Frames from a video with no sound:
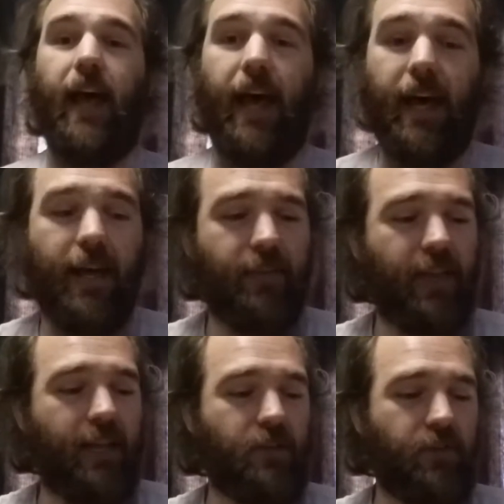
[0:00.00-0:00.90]
At
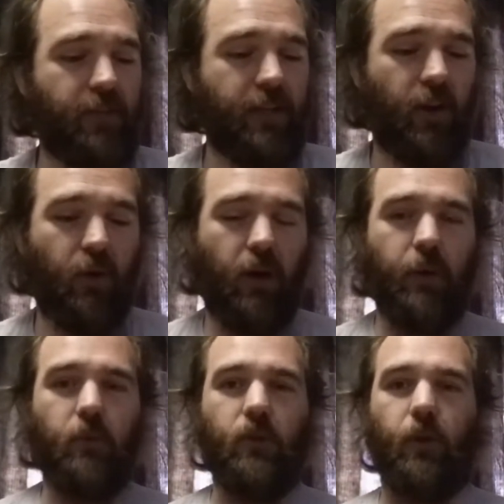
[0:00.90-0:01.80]
the end of the video, I
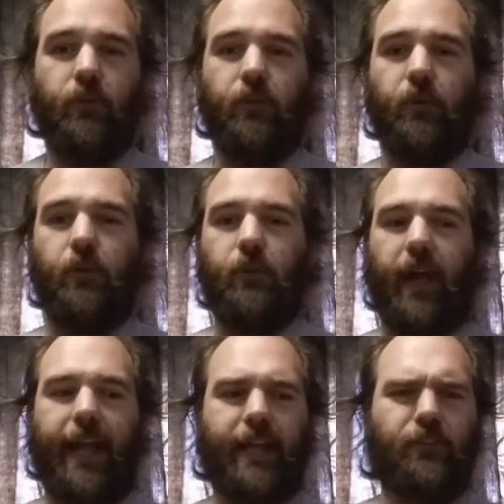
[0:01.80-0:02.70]
will go through
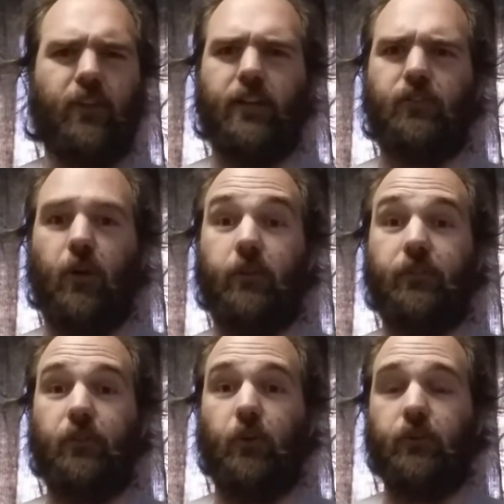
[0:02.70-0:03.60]
a slideshow of
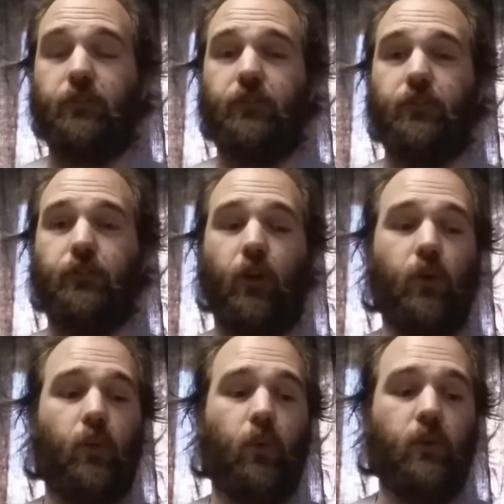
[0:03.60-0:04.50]
sorts to
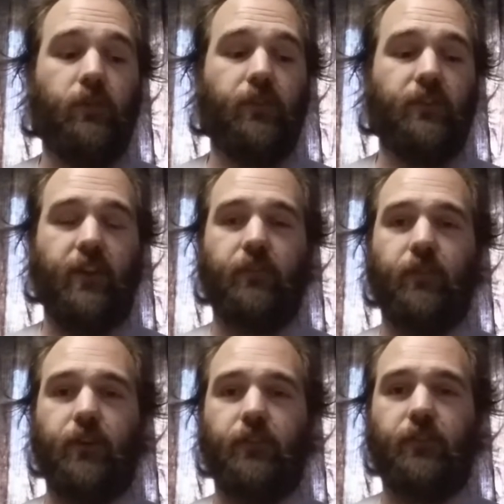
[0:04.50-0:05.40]
show all of the
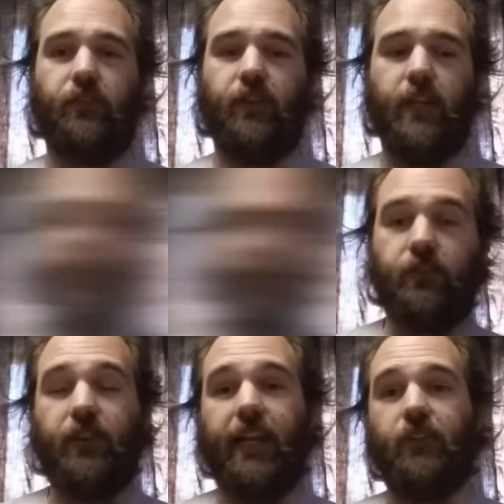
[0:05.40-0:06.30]
different
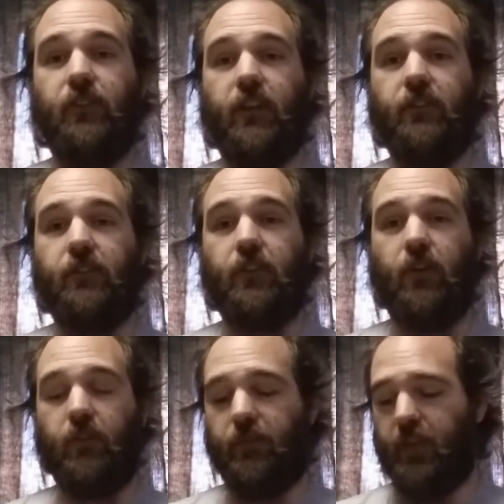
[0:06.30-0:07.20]
stages
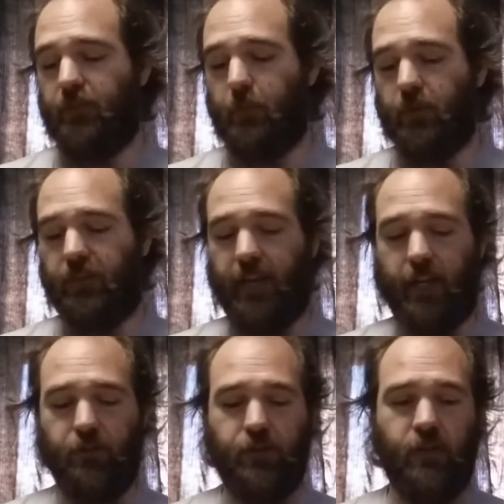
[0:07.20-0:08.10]
of this
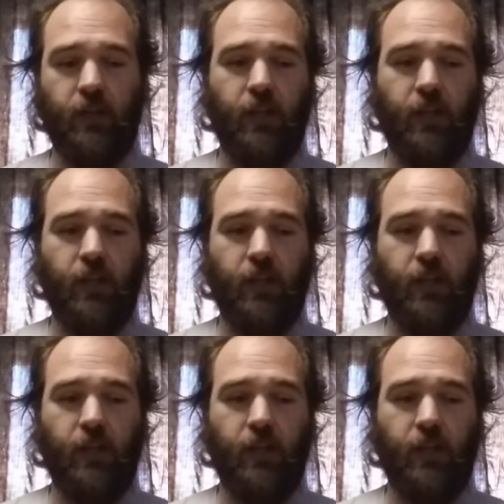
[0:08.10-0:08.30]
modification,